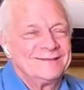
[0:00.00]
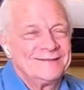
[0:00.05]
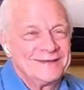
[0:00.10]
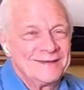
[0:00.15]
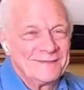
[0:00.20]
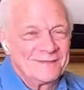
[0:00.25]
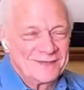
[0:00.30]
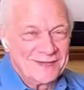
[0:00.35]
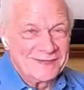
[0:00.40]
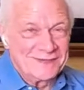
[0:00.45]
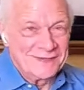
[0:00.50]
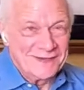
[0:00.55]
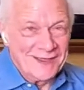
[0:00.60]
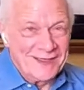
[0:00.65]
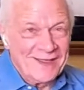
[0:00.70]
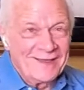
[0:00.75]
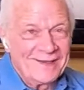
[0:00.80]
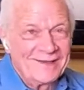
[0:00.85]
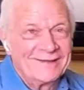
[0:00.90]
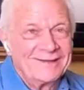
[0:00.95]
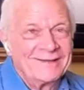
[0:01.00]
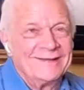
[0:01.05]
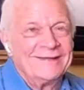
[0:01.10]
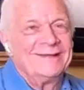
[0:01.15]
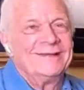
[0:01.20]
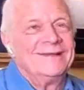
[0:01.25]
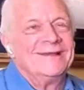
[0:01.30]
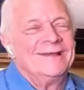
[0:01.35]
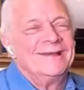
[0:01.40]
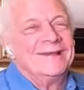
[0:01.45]
Jim says, "Yeah."
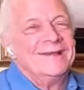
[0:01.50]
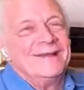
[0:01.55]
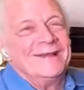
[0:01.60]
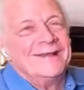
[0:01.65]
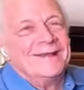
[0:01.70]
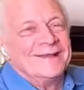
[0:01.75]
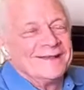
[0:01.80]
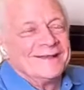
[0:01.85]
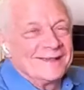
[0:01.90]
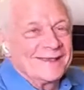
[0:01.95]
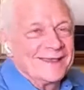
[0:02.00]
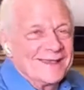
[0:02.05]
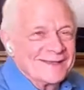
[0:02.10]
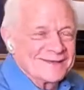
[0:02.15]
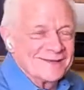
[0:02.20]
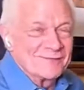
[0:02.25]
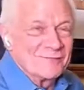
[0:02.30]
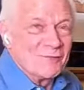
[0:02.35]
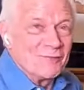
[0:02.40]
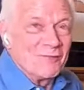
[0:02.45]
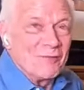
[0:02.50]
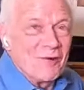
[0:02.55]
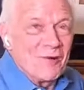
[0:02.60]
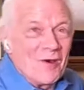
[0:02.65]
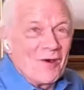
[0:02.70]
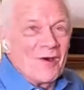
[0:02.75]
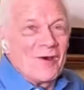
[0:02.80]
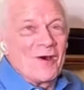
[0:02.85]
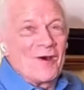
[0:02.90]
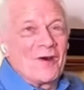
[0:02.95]
The kid says,
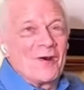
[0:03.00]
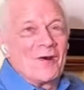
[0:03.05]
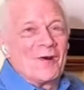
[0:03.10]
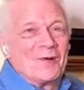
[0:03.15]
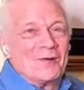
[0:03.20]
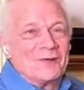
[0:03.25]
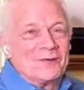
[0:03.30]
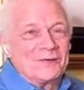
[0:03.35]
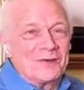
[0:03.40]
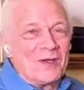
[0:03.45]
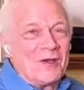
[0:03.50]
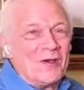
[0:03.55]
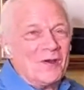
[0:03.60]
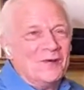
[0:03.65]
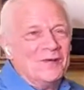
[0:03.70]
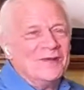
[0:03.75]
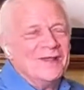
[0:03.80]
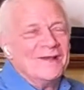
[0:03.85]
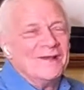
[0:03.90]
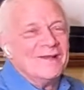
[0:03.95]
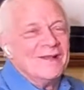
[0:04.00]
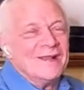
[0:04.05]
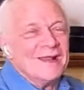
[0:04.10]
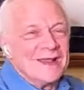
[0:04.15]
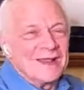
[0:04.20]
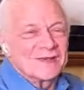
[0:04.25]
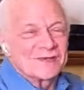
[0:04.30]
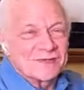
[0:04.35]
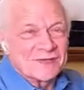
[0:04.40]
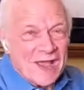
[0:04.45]
"Whoa, dude,
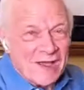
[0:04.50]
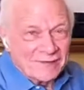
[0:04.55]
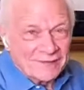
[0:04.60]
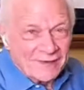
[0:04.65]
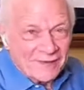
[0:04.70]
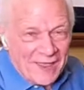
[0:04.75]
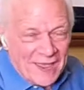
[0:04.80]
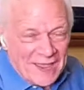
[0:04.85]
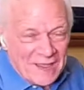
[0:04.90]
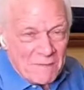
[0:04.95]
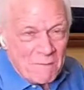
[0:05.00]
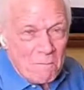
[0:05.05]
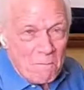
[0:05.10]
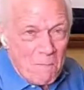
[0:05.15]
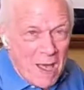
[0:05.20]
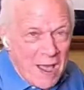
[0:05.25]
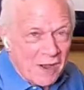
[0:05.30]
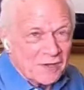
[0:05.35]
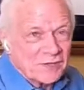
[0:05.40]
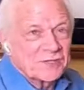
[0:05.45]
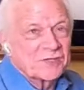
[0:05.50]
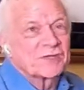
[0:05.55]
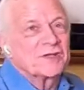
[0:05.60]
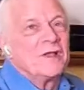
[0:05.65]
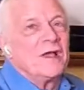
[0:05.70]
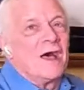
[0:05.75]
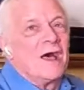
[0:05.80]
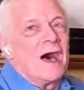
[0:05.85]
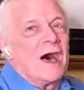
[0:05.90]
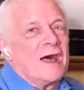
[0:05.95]
it sounded like
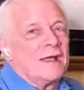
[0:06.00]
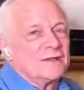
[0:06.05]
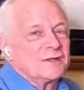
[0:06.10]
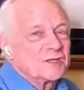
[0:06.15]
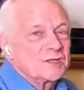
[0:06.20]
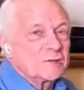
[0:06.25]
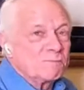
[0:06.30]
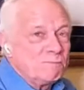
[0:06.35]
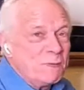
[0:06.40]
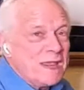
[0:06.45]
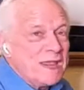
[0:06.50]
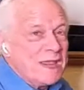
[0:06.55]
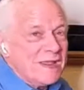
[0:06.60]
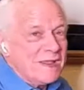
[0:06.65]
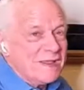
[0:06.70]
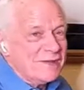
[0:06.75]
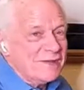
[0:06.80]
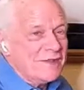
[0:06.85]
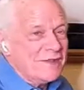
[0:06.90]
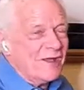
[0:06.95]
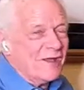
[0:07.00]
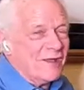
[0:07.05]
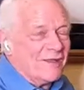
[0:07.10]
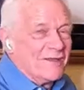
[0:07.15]
monks on speed."